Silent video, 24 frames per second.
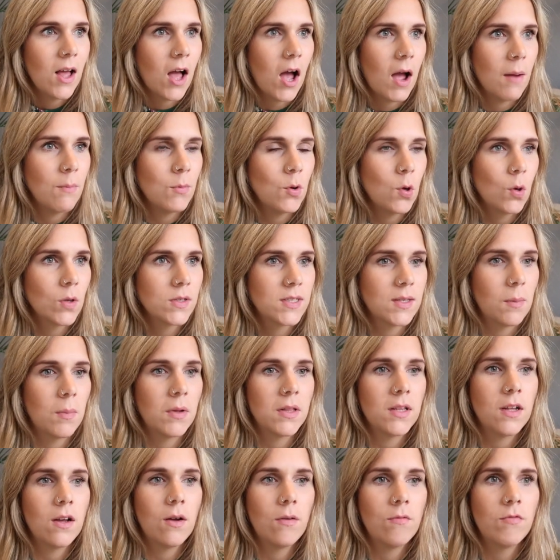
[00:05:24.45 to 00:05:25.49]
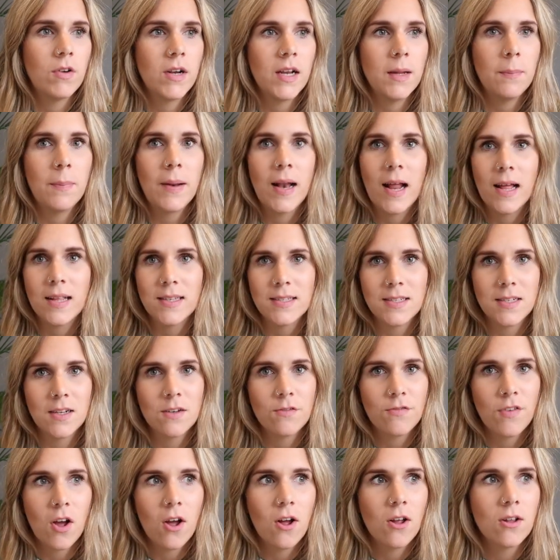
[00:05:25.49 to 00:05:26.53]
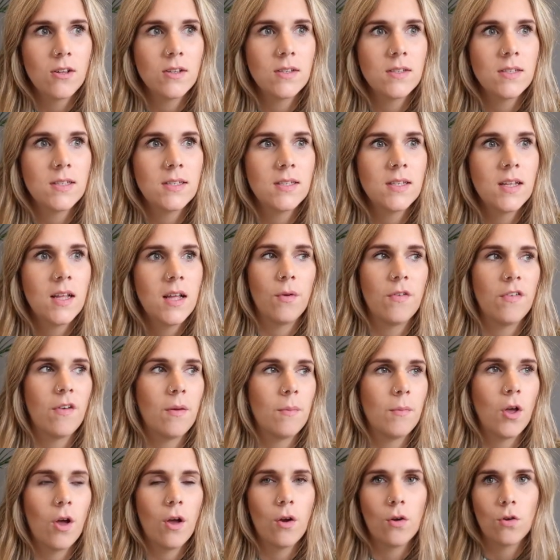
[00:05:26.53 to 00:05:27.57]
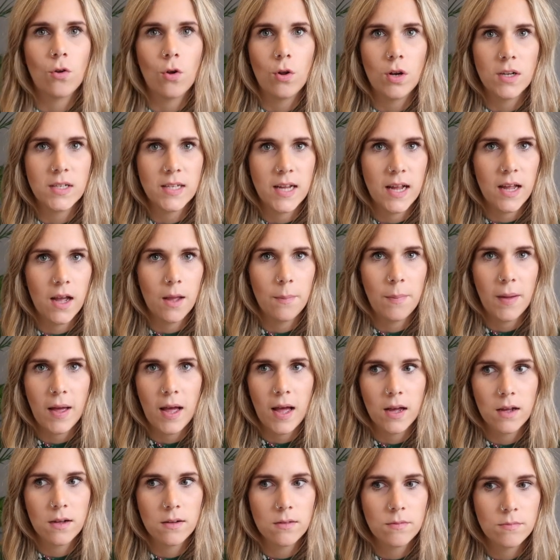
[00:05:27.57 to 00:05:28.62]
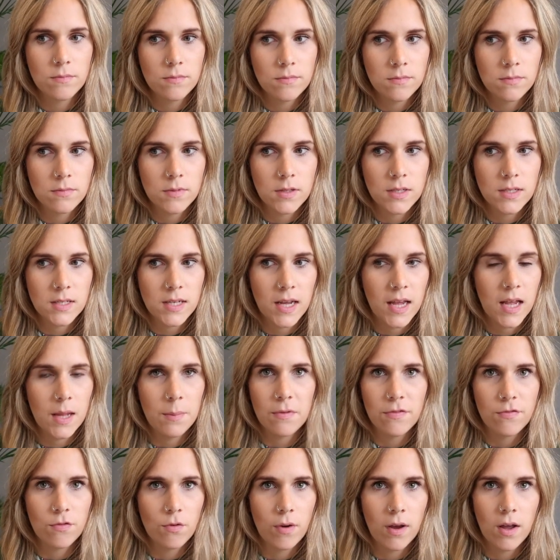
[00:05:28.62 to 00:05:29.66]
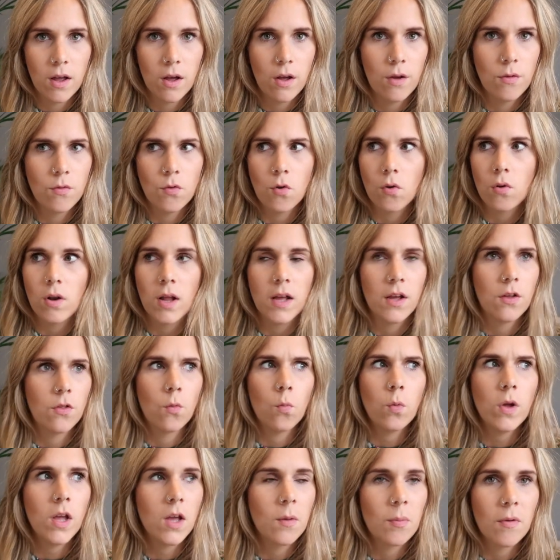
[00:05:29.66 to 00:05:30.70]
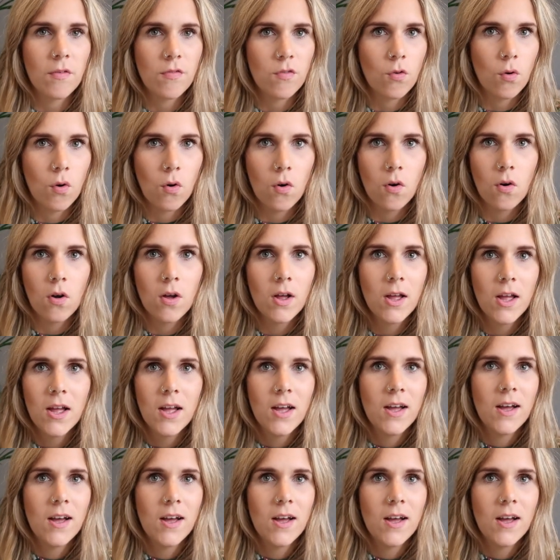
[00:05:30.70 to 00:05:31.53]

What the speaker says: I'm not someone that really plans in advance. If I'm going on holiday, I pack the day before I go, not like the week before.